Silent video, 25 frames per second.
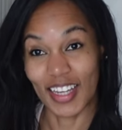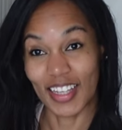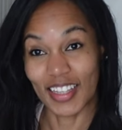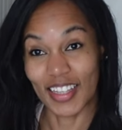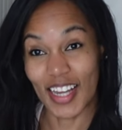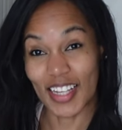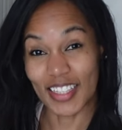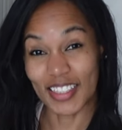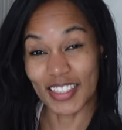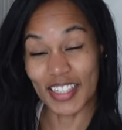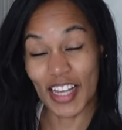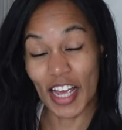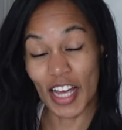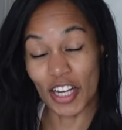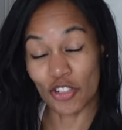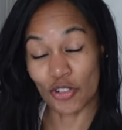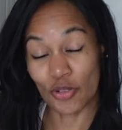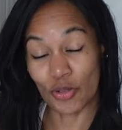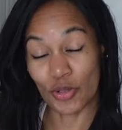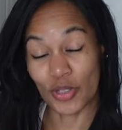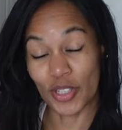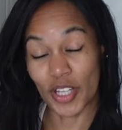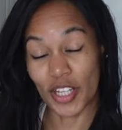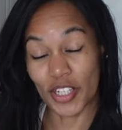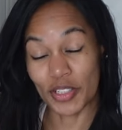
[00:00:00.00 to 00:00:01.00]
that's
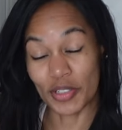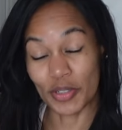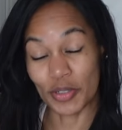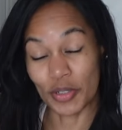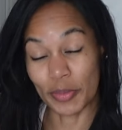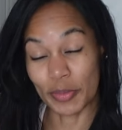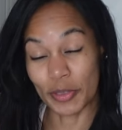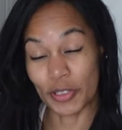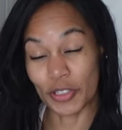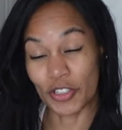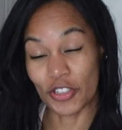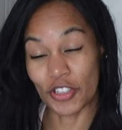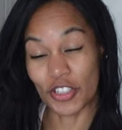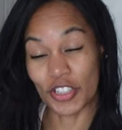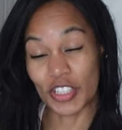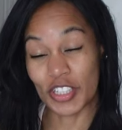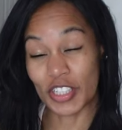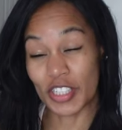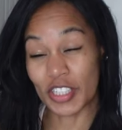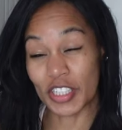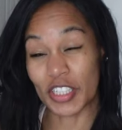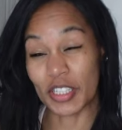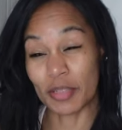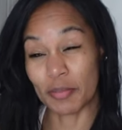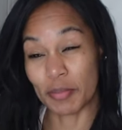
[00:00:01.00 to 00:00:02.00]
natural, that's normal. You just need
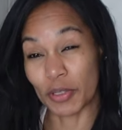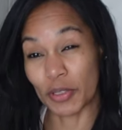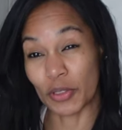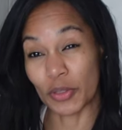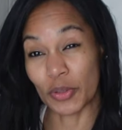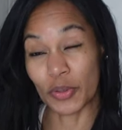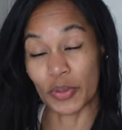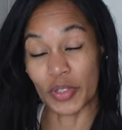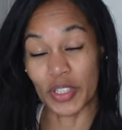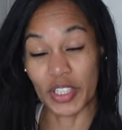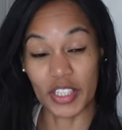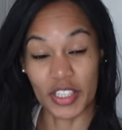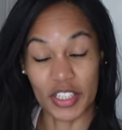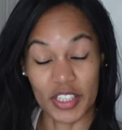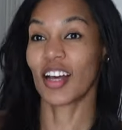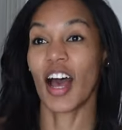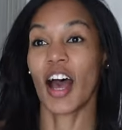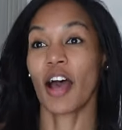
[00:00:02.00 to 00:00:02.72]
to keep it low key.